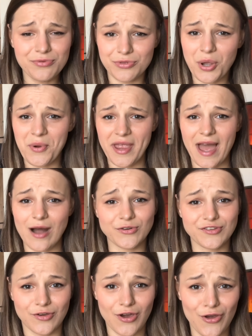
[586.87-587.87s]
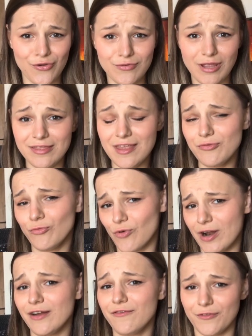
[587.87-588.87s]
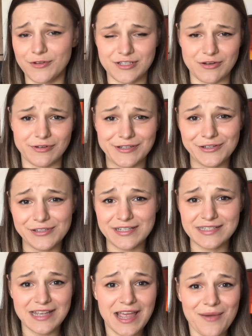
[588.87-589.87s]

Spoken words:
knowing how to code and then run it for $0.